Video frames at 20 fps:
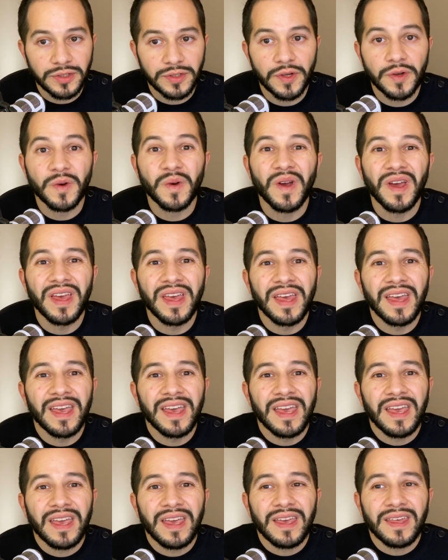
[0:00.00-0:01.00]
So
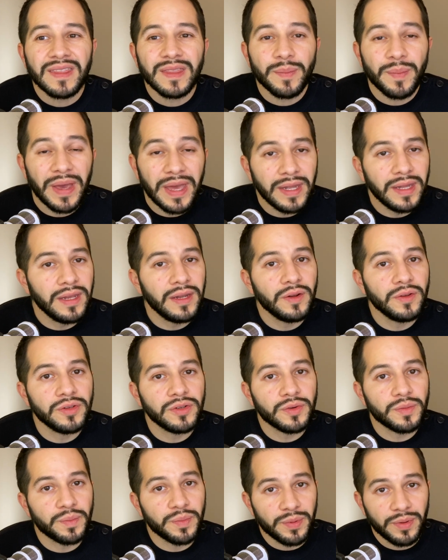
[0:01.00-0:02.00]
depending on
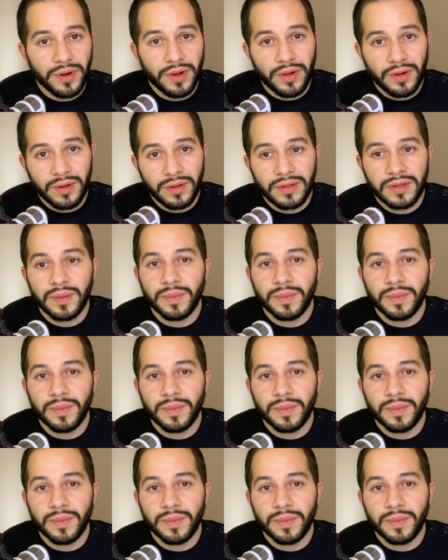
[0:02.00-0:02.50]
your product,